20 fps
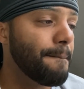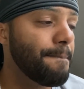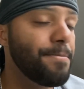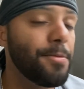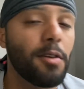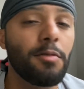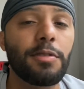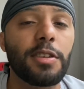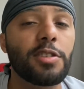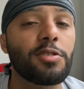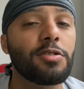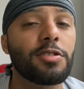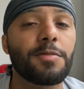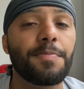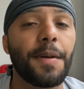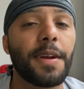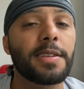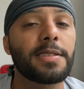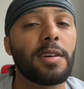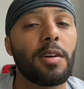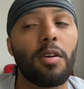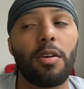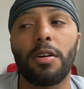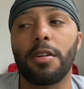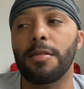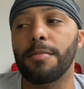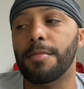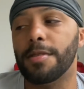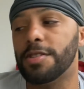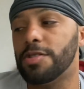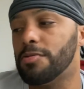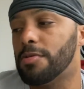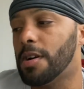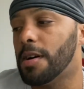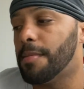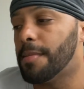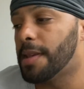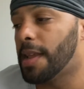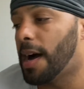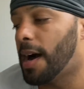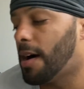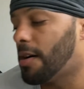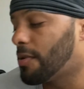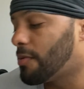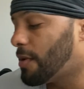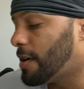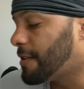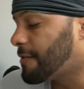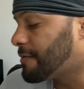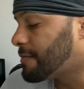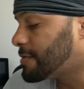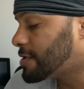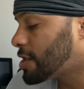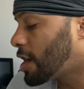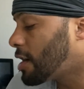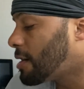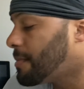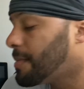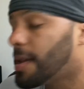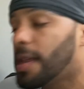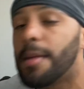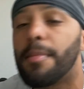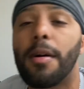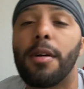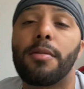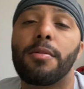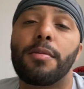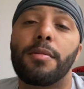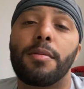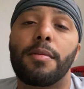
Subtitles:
No disrespect to Artem, but you coming all the way from Germany, bro.